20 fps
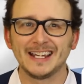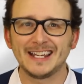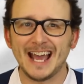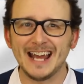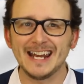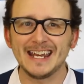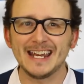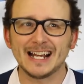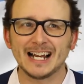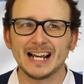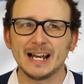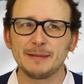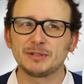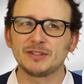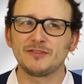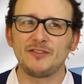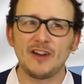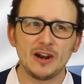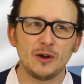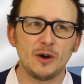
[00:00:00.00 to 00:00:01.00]
can he
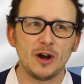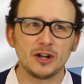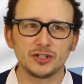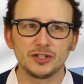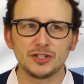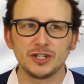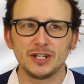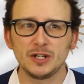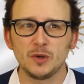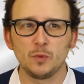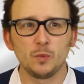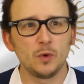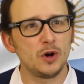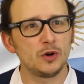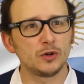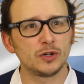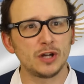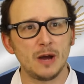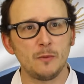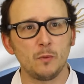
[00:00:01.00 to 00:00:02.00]
eclipse fellow Argentina
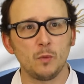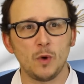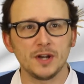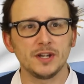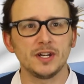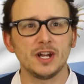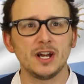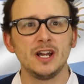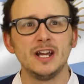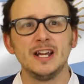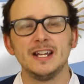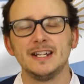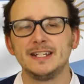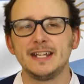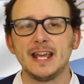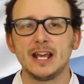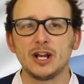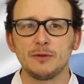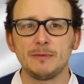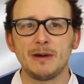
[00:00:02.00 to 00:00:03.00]
World Cup wonder
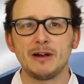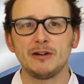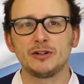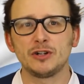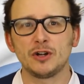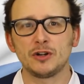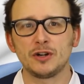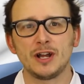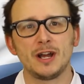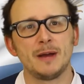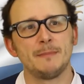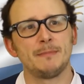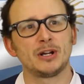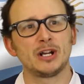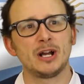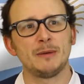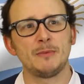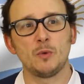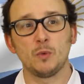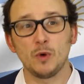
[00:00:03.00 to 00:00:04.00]
Diego Maradona and
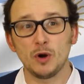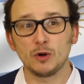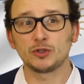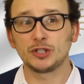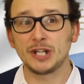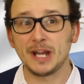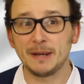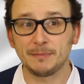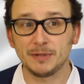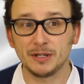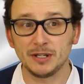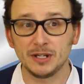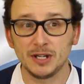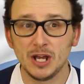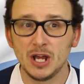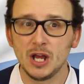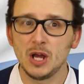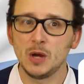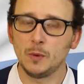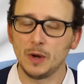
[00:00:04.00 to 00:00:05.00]
become a world champion?